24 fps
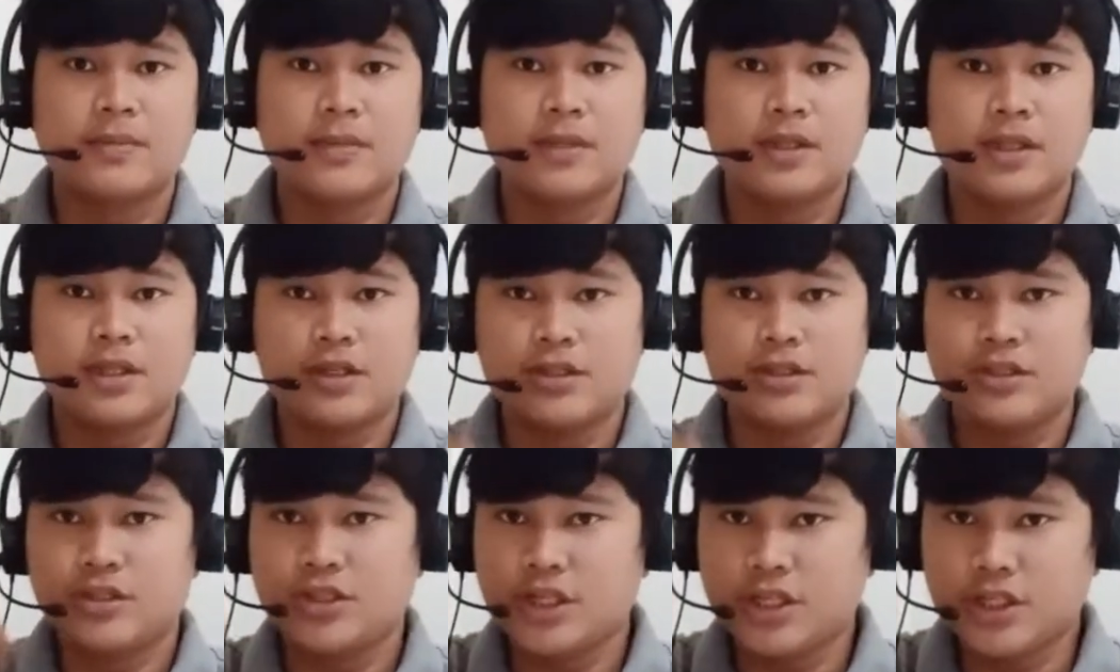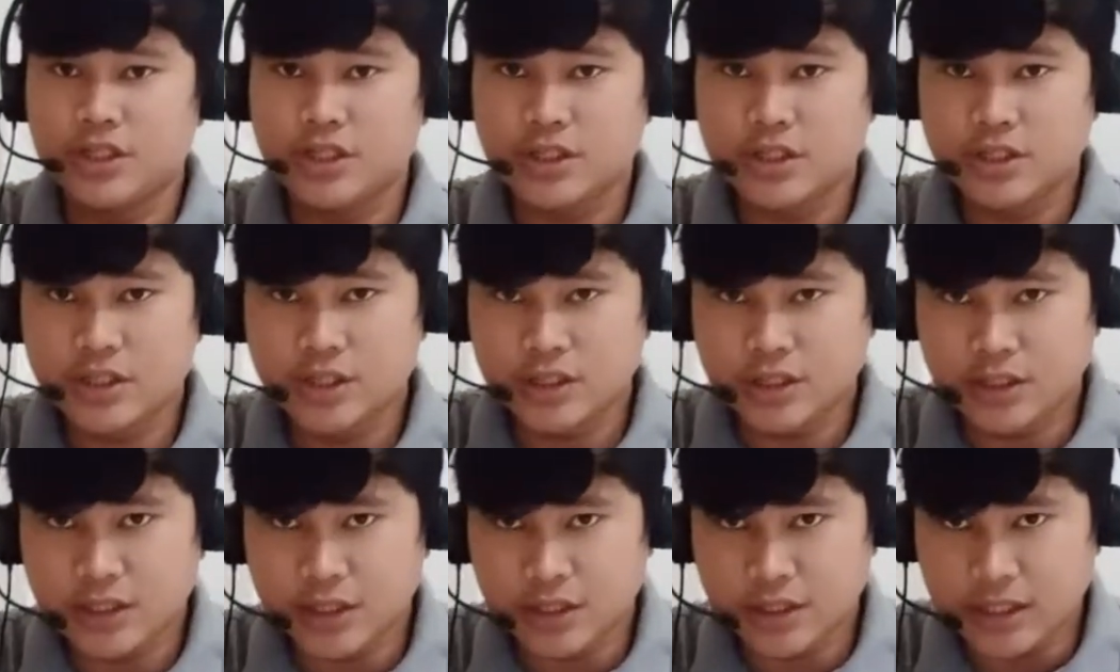that Jesus
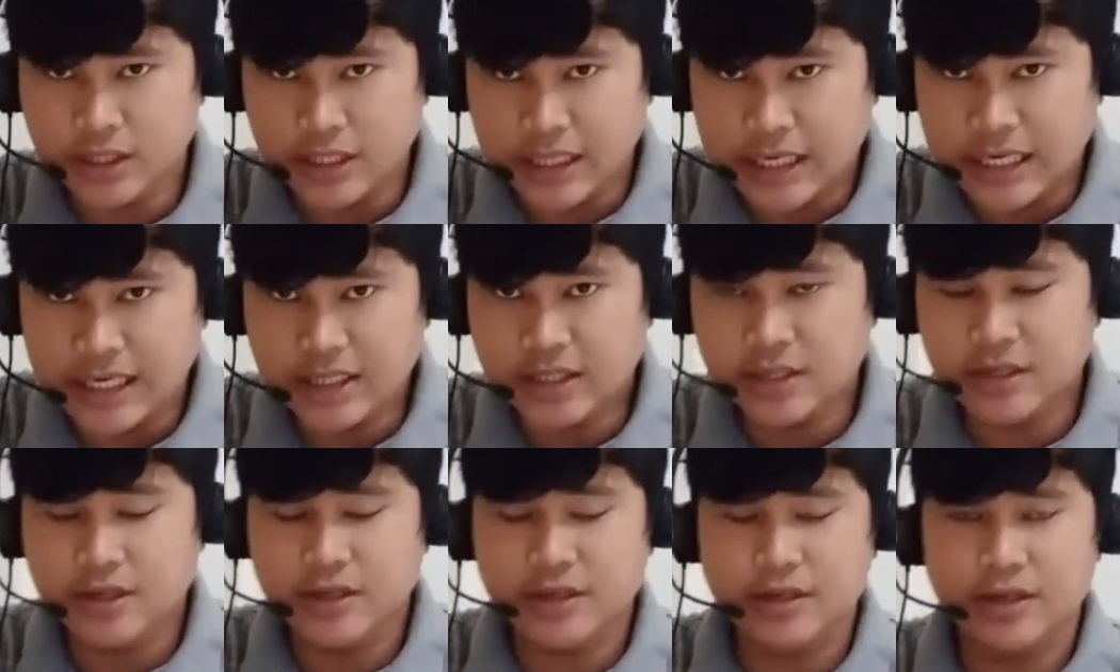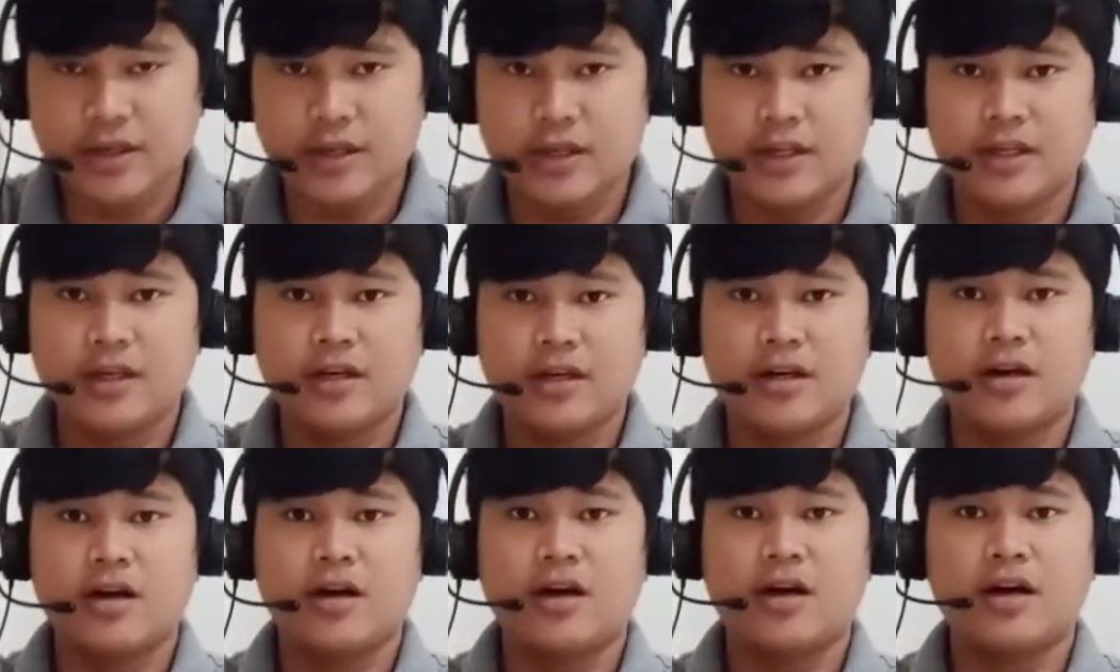is an
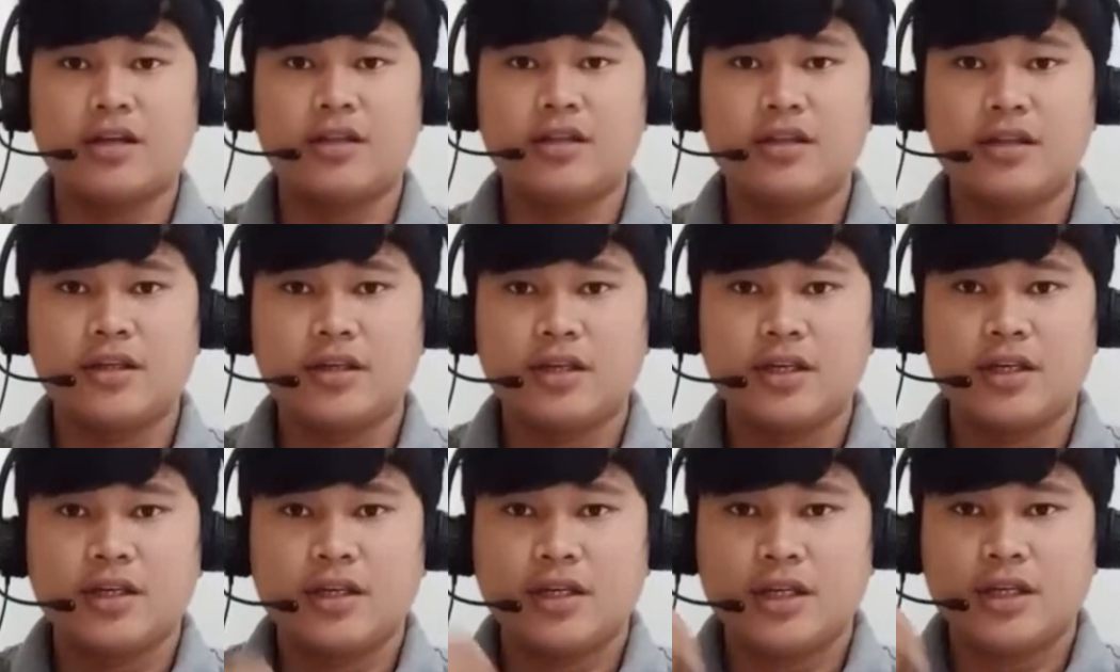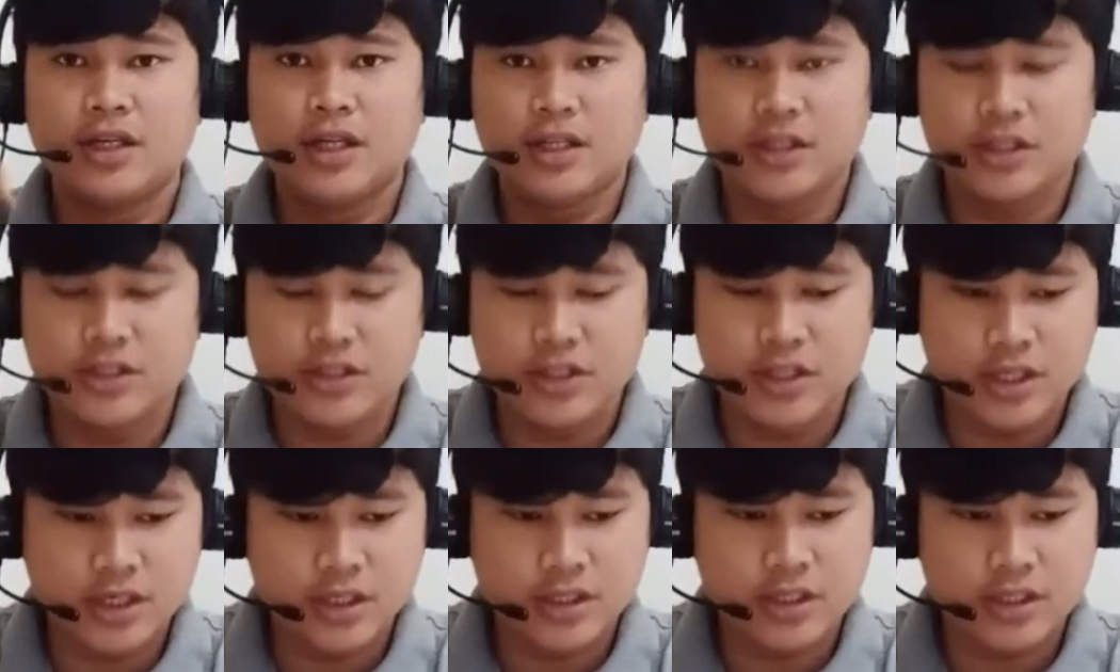incarnate God, and
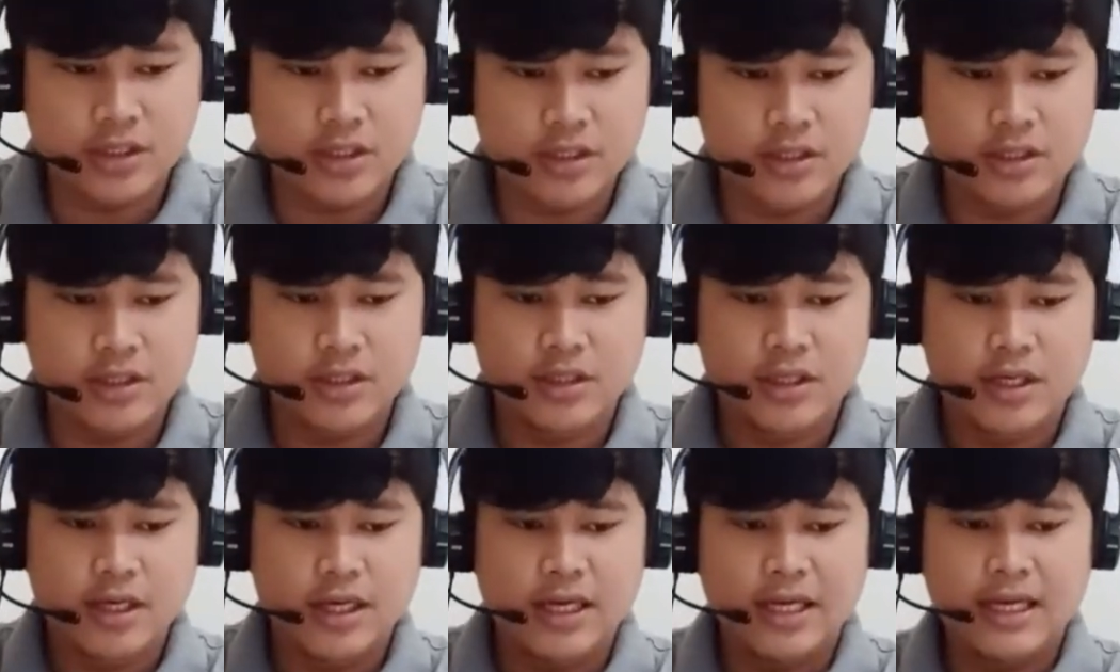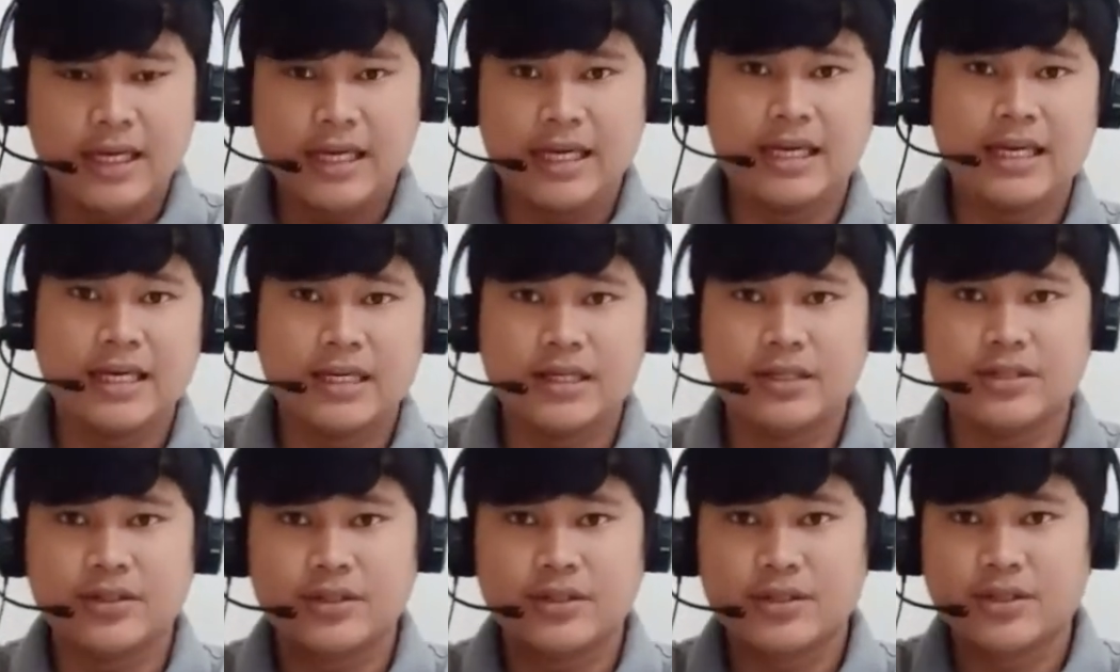Jesus
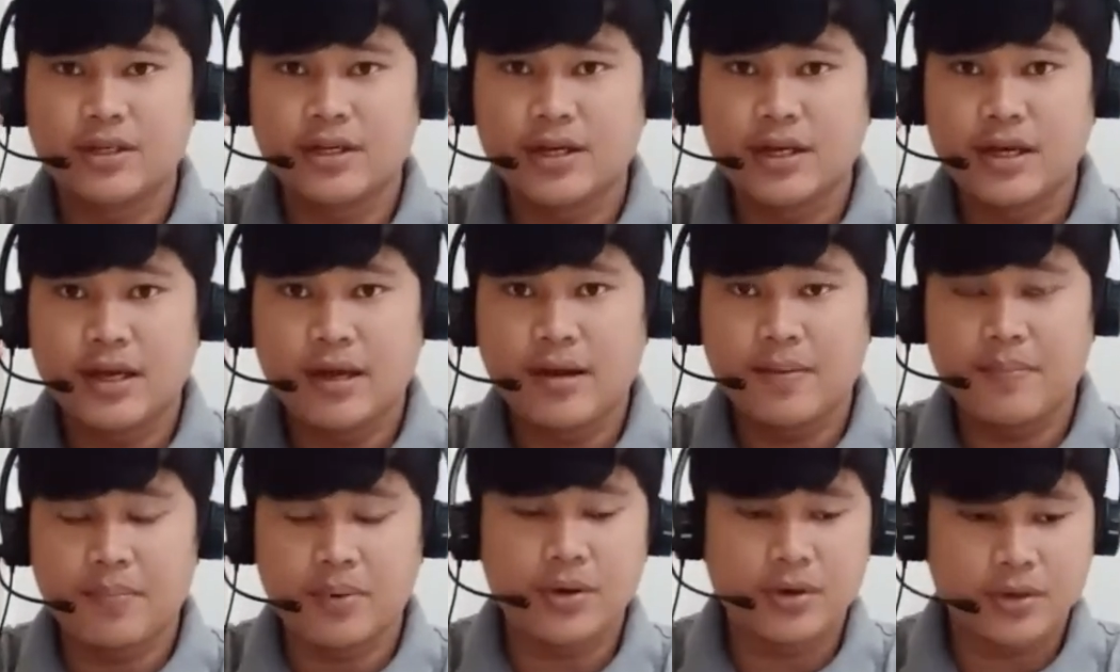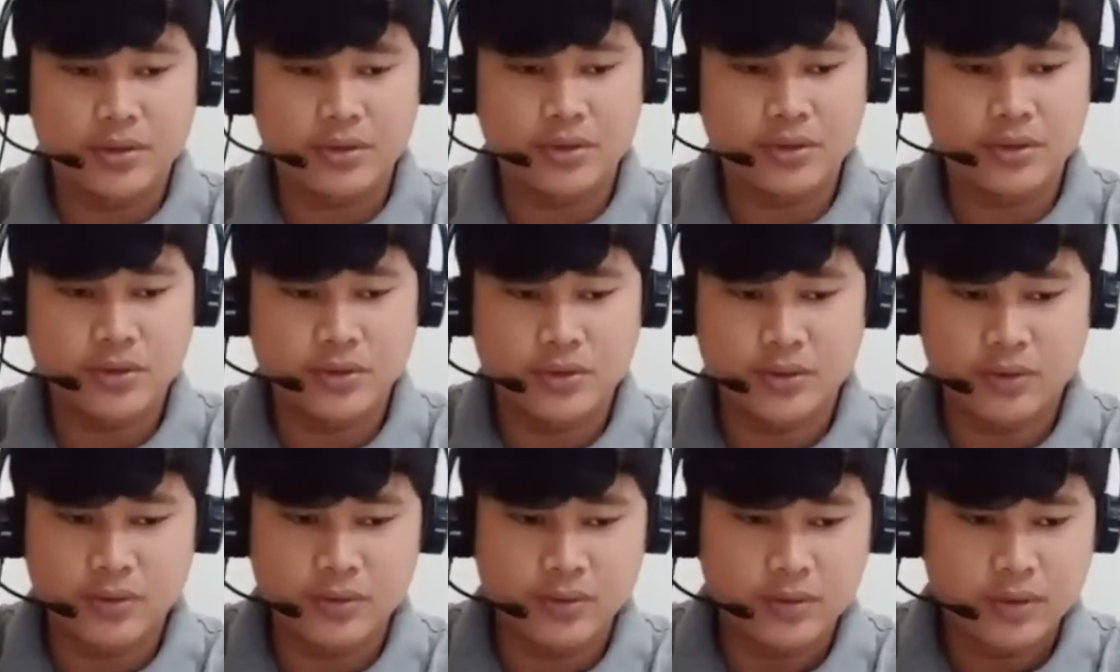is
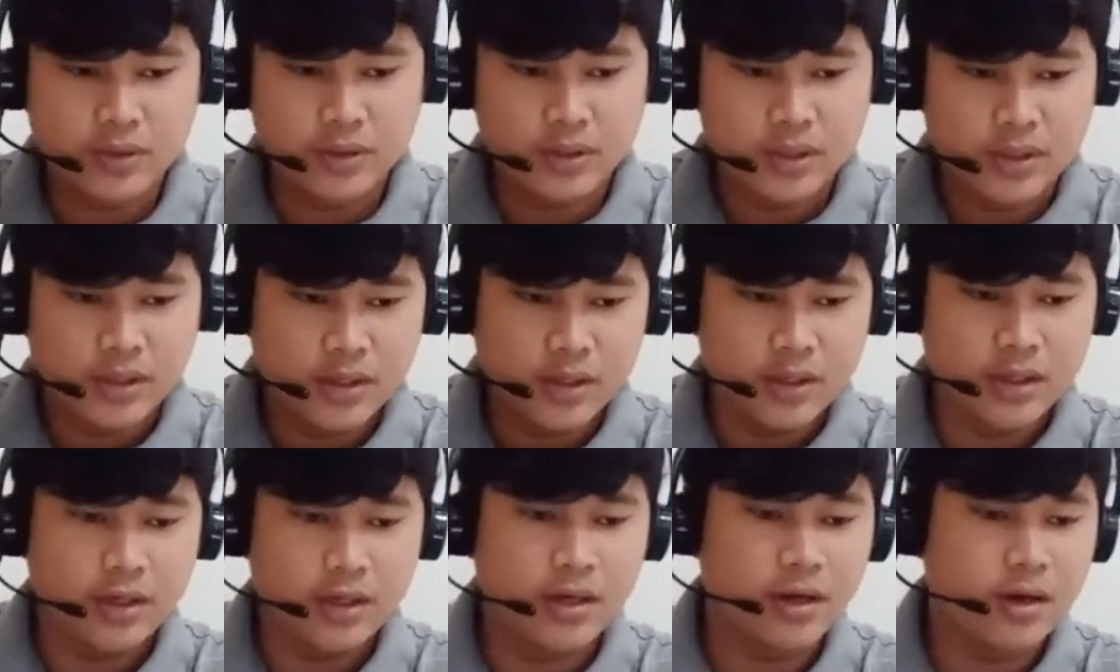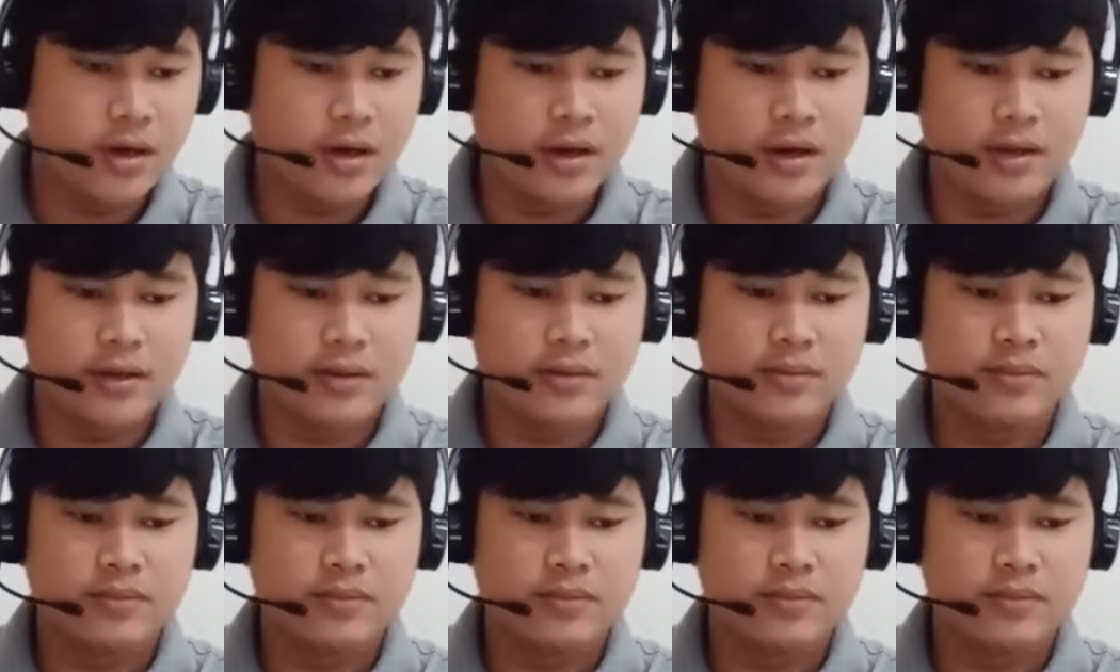personal God.